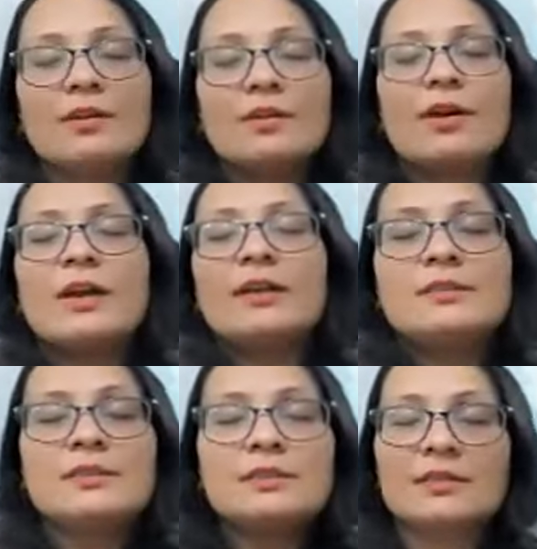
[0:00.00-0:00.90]
your
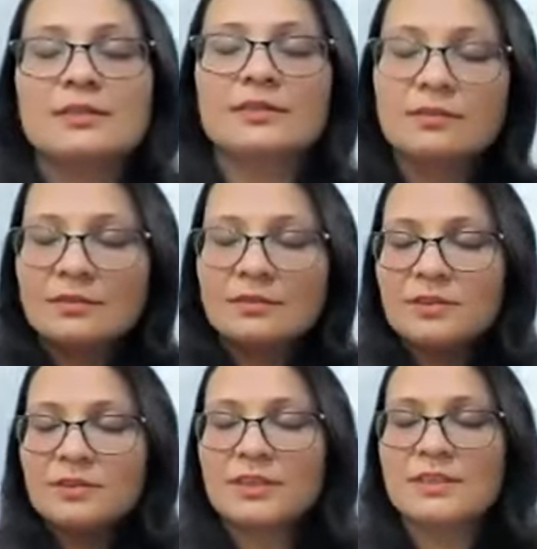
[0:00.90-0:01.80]
hands,
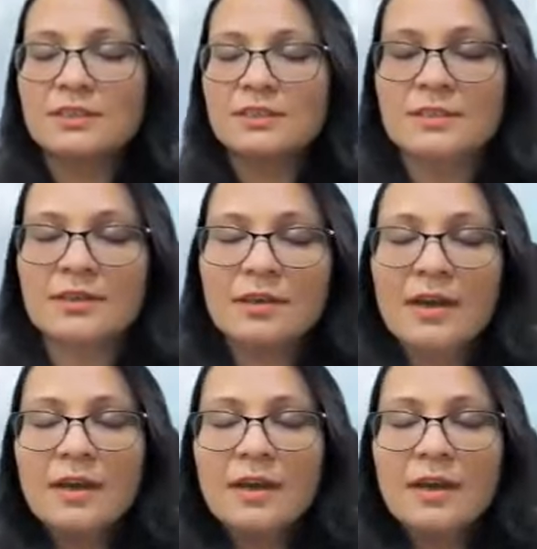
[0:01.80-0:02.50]
your chest.